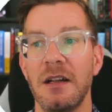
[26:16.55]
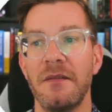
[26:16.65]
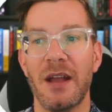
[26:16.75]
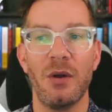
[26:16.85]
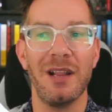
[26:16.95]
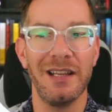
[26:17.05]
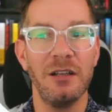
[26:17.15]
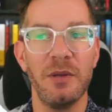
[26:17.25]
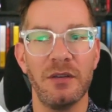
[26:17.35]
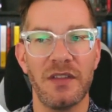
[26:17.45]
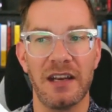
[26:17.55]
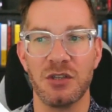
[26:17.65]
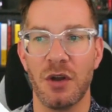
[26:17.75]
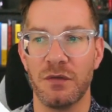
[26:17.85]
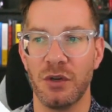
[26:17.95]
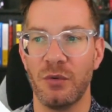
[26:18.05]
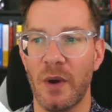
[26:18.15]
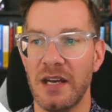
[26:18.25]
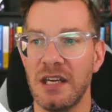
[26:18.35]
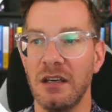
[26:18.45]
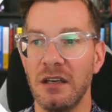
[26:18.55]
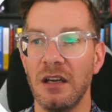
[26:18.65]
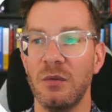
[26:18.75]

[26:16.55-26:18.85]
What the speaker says: Now, a little bit of that is covered on the right here.